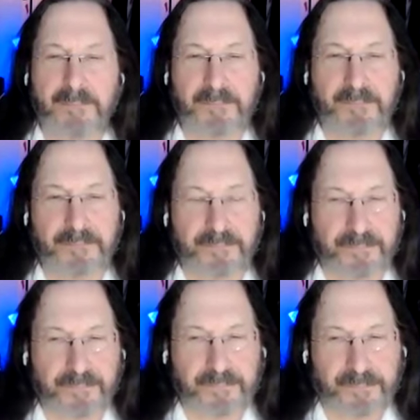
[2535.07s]

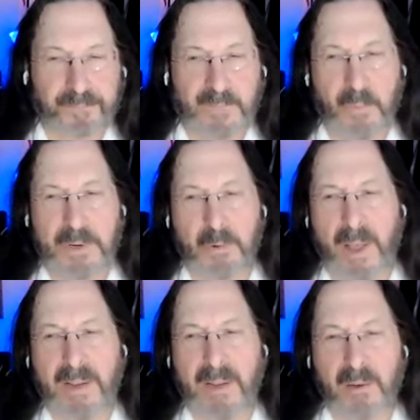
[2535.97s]
And when you're
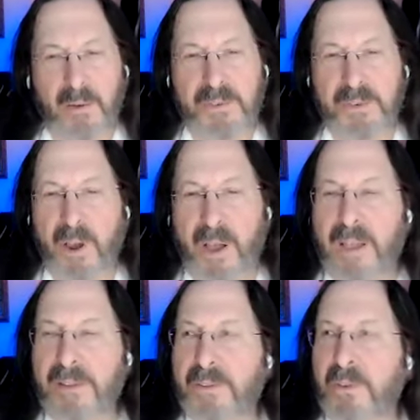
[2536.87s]
ready, close your
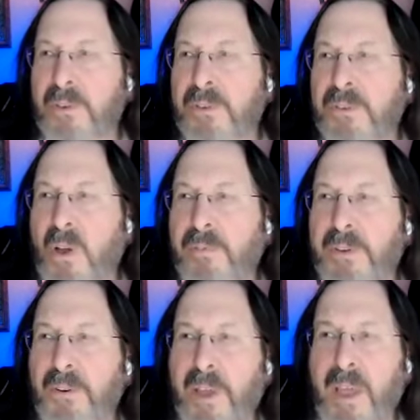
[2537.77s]
eyes or
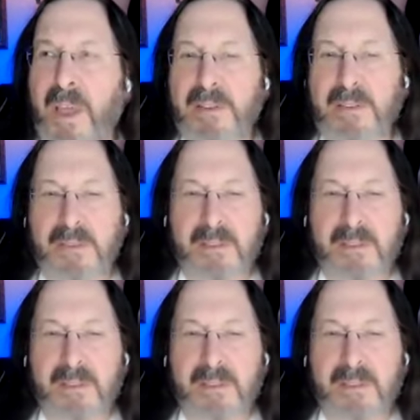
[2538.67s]
soften your gaze.